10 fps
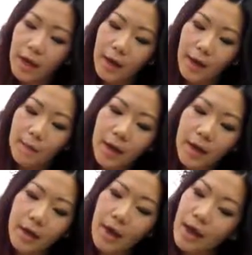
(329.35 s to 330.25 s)
Um,
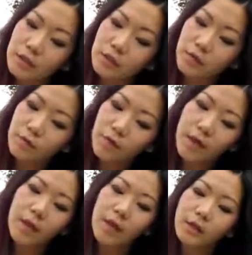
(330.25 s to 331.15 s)
I asked,
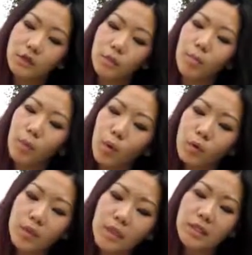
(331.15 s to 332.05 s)
and then I just wrote
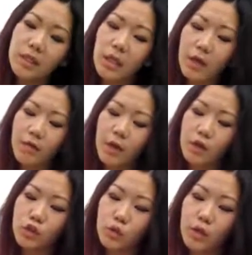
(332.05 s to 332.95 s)
boldness, love,
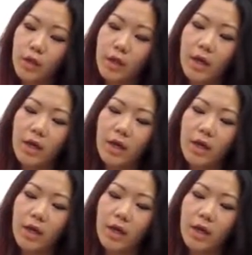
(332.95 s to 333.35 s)
and joy.